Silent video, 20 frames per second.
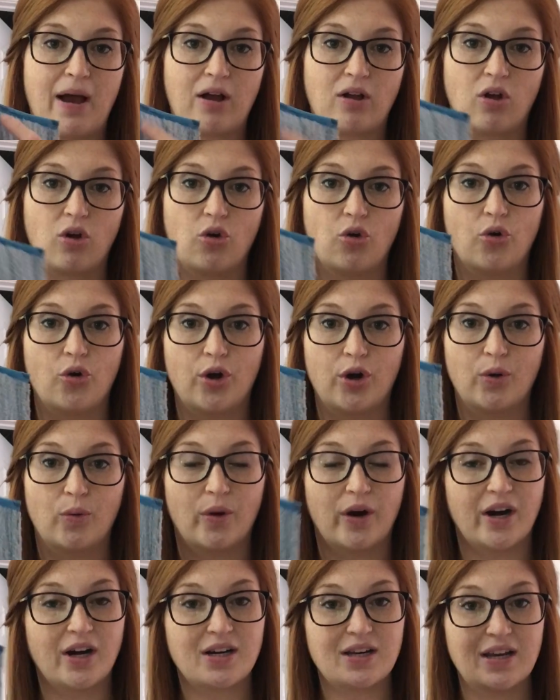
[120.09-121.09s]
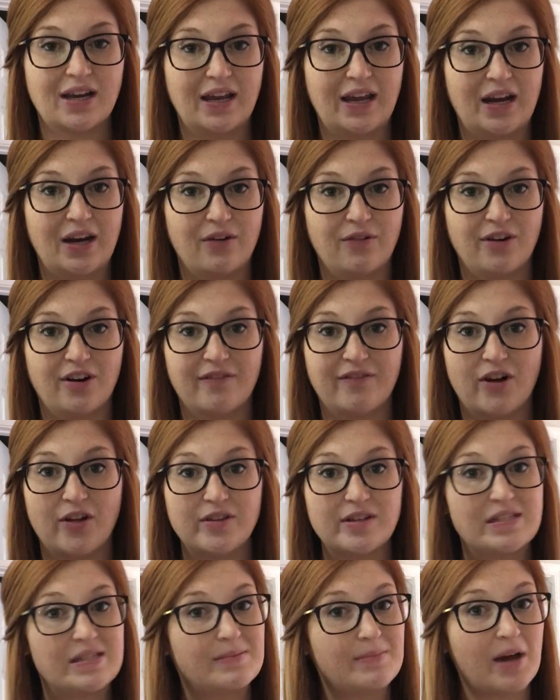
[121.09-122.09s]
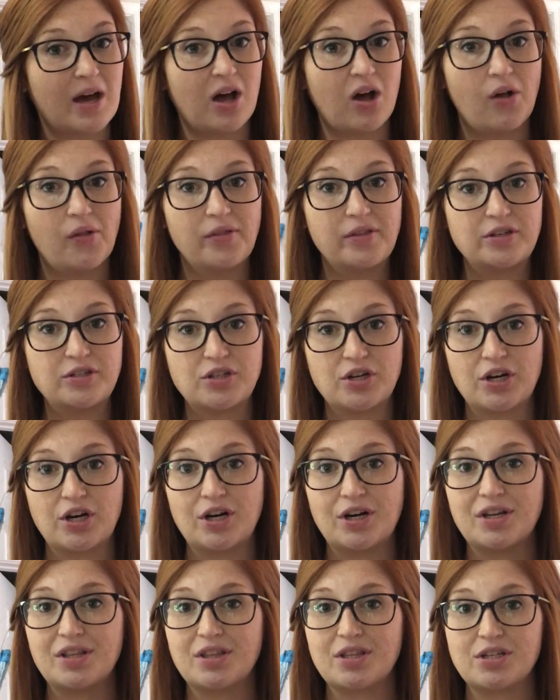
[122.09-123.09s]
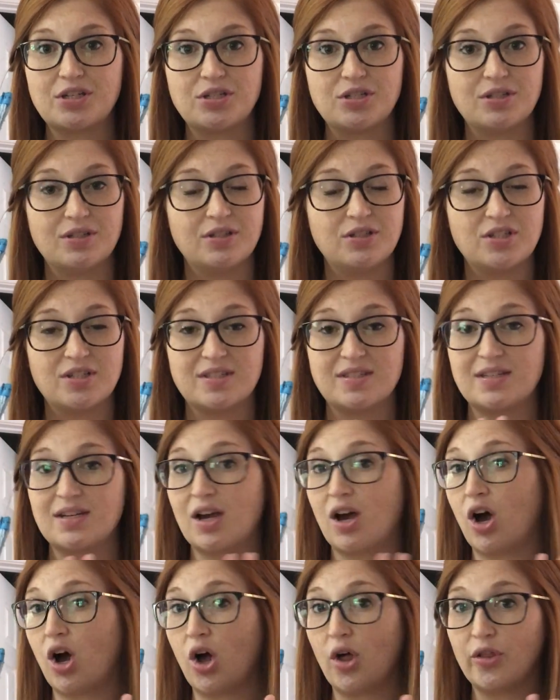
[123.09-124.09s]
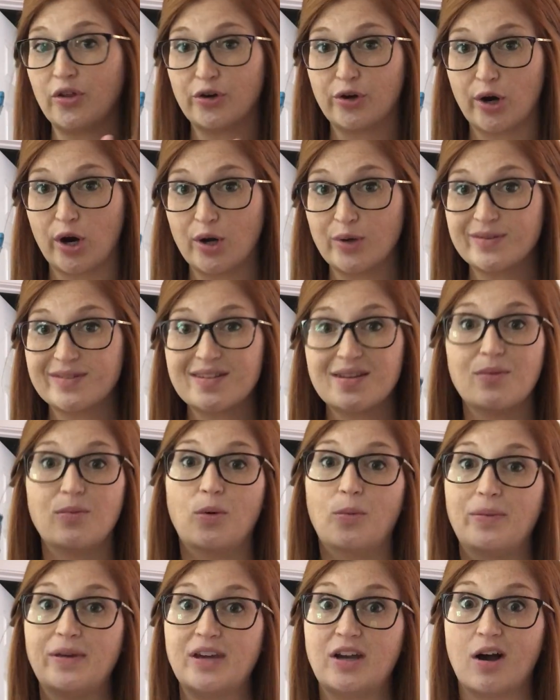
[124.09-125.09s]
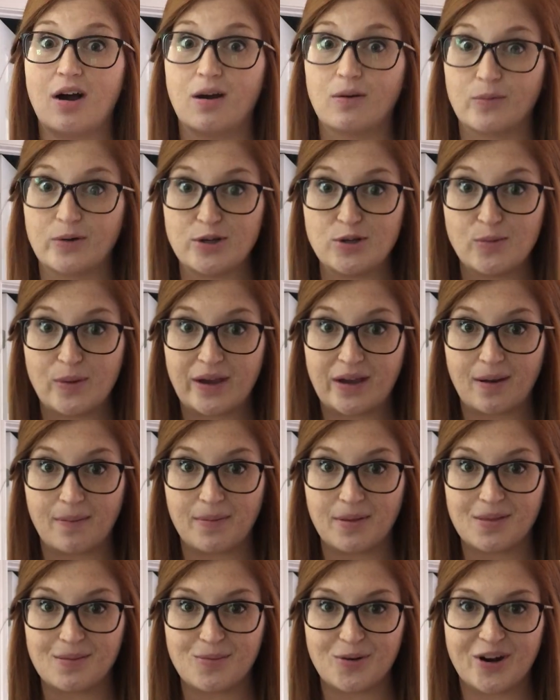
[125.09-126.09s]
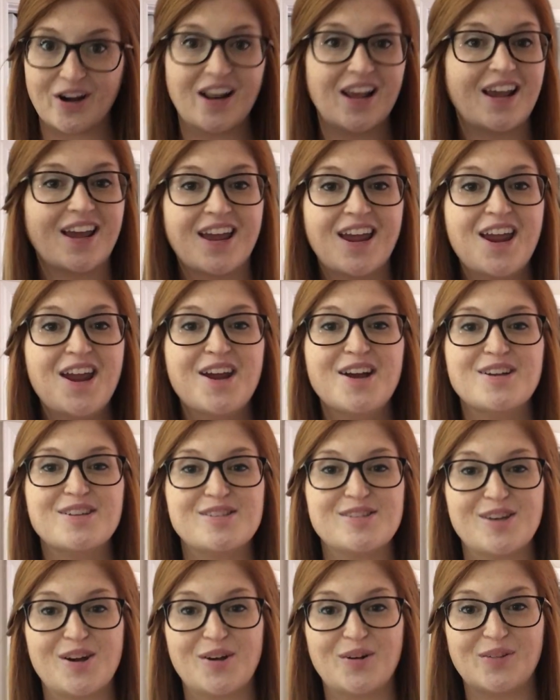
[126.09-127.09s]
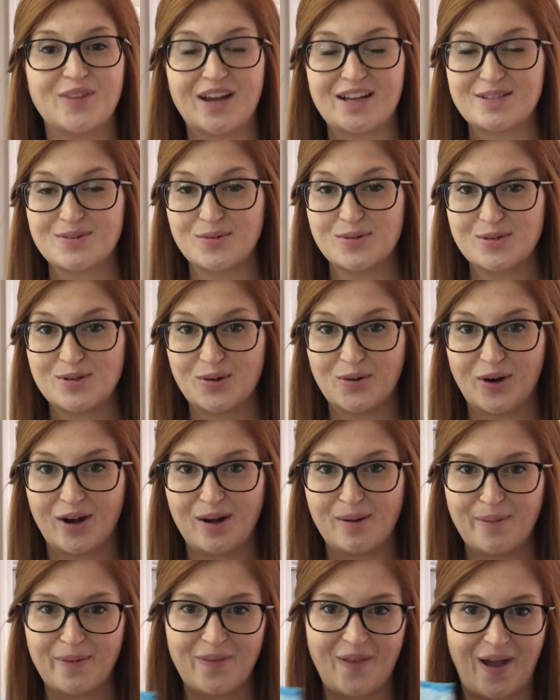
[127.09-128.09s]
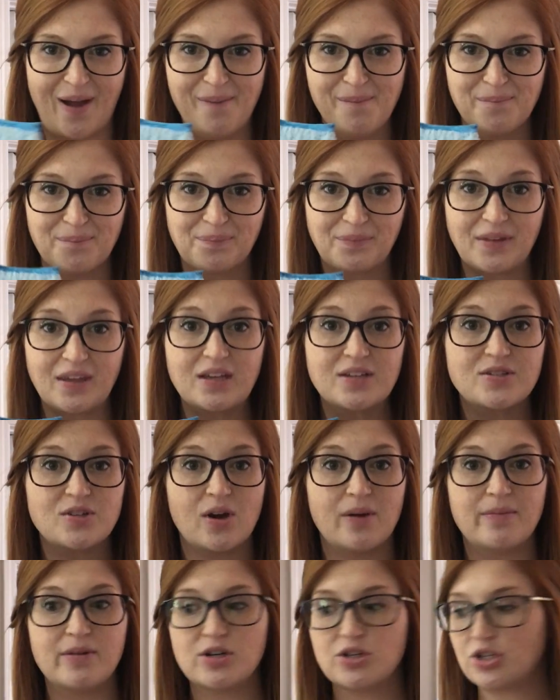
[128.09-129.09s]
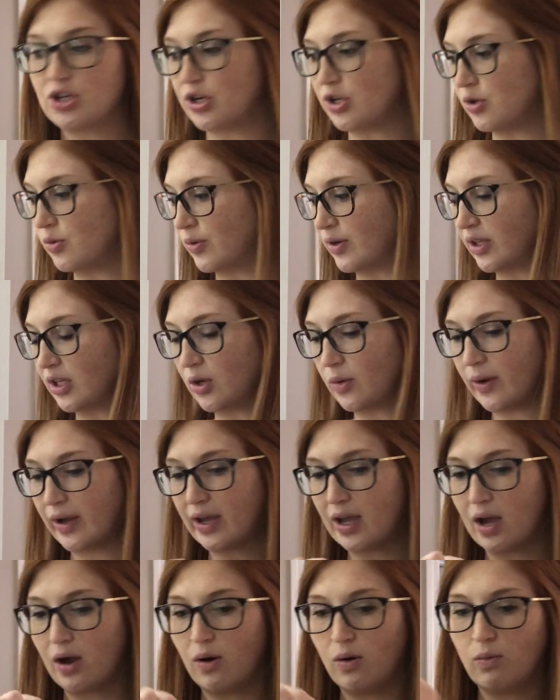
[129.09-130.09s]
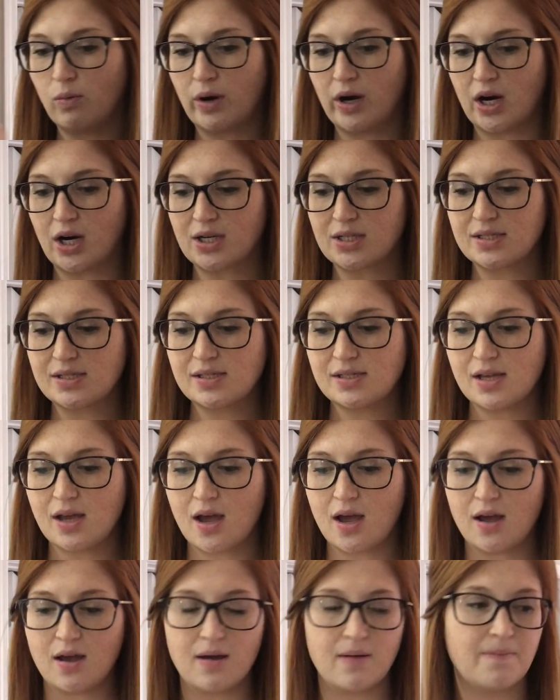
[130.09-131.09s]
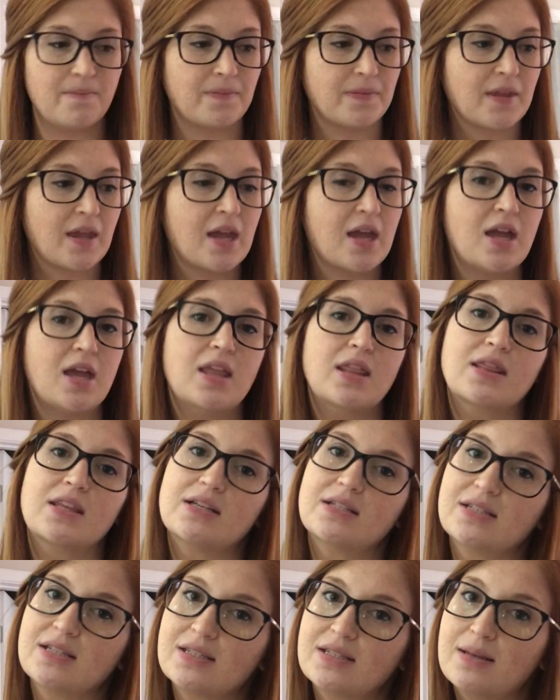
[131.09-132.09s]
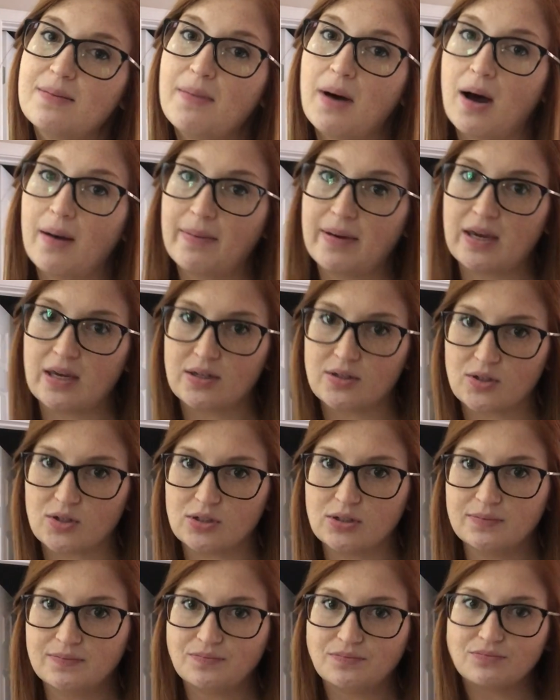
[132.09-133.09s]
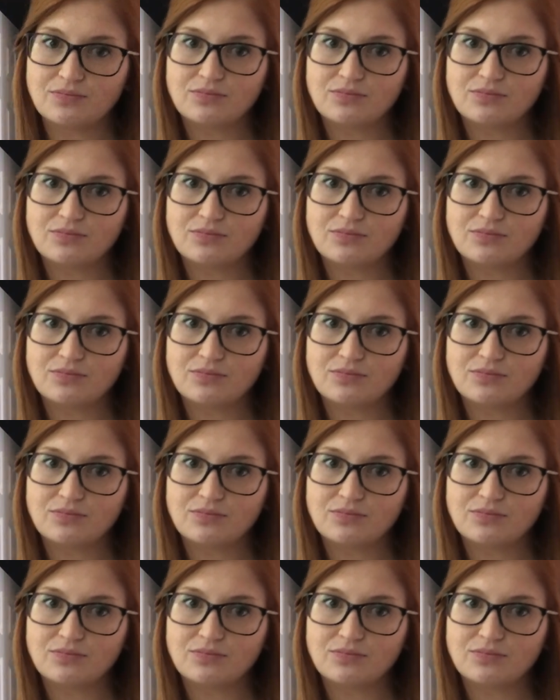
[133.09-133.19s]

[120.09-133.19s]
back lock will go to work getting rid of all the smell, the dirt, just all the gross will be gone when you wake up in the morning. So that's what's so great about that. So I'm going to show you really quick how it works. This is the mop handle.